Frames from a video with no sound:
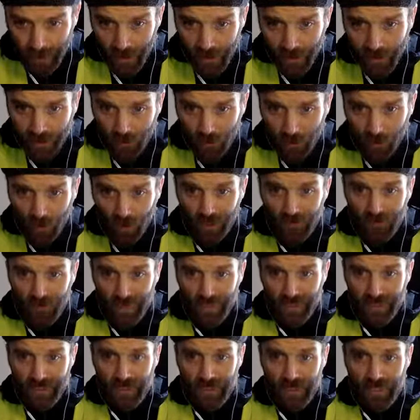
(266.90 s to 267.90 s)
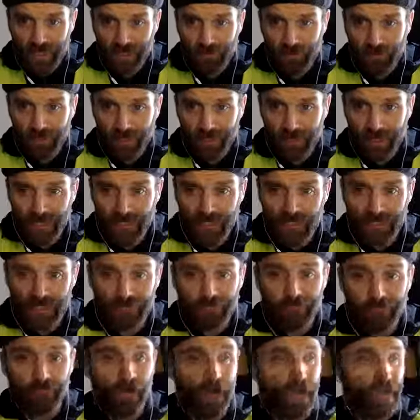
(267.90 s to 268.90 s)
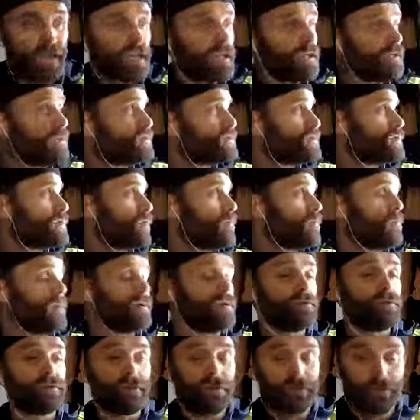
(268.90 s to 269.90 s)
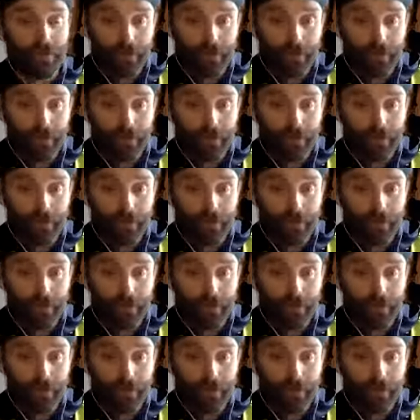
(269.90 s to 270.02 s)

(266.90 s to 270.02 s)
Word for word: the word Vatican literally means divining serpent.